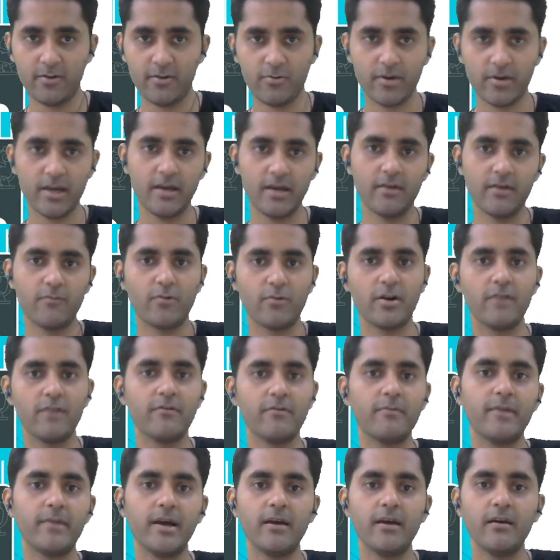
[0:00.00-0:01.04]
Okay, whatever
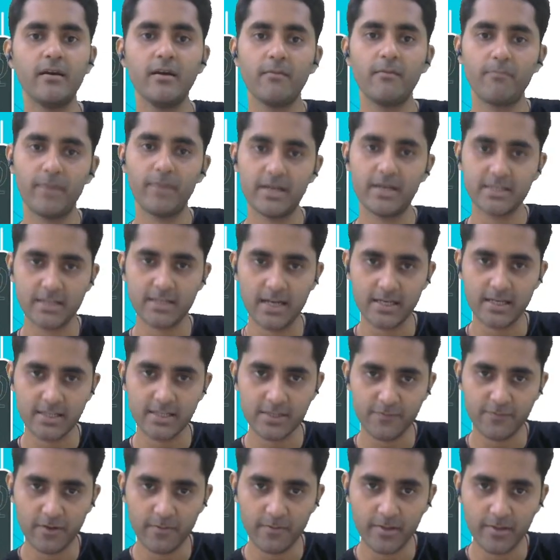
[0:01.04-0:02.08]
my plus
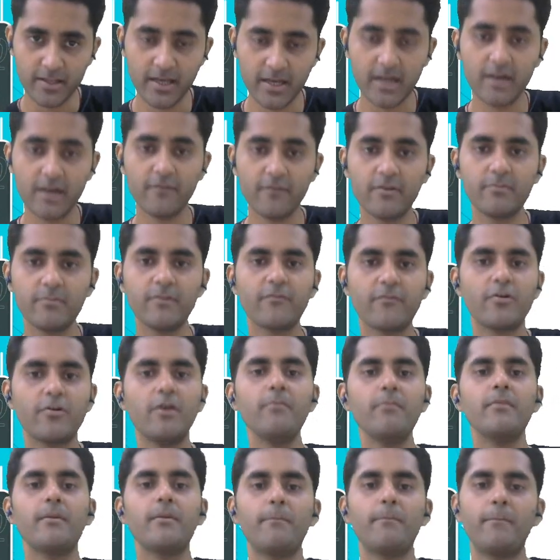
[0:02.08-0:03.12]
classes will be there, it will be
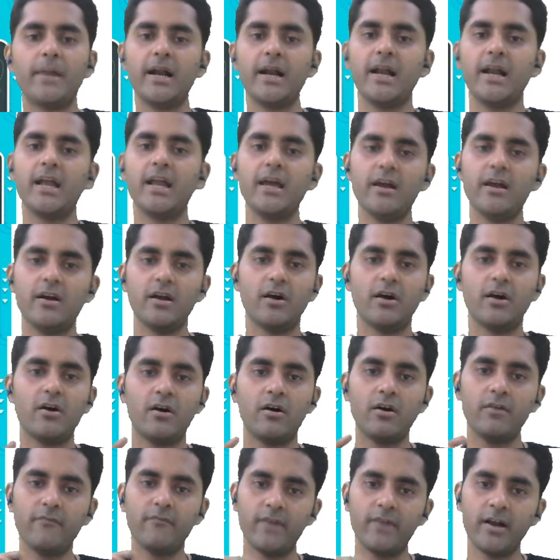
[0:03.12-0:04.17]
from Monday,
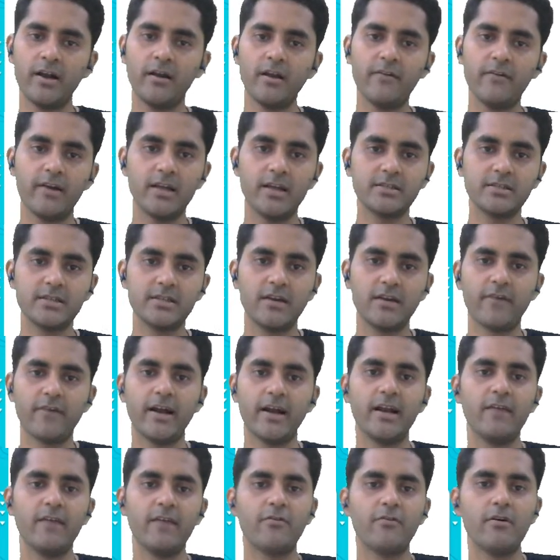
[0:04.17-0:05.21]
on Wednesday, Wednesday, and
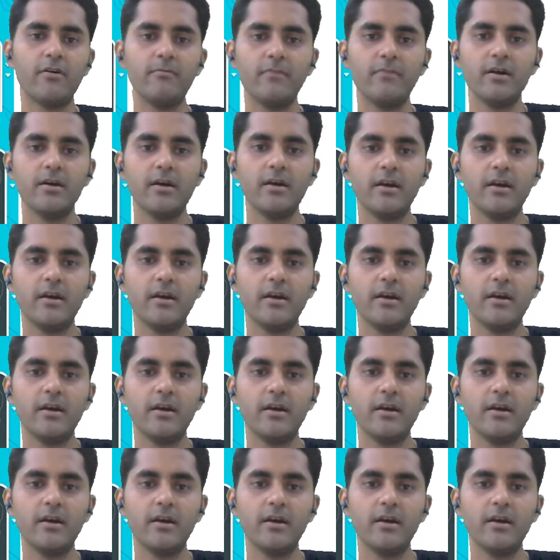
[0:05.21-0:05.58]
Friday from